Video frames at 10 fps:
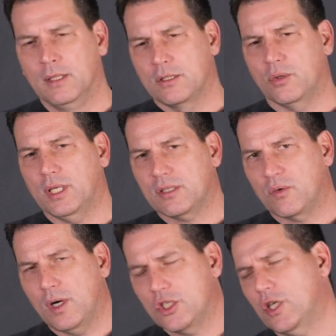So thanks for
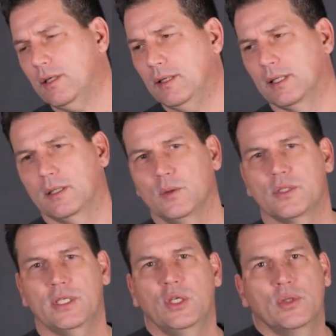watching, and I will
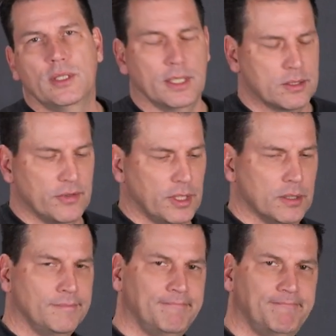see you in the next video.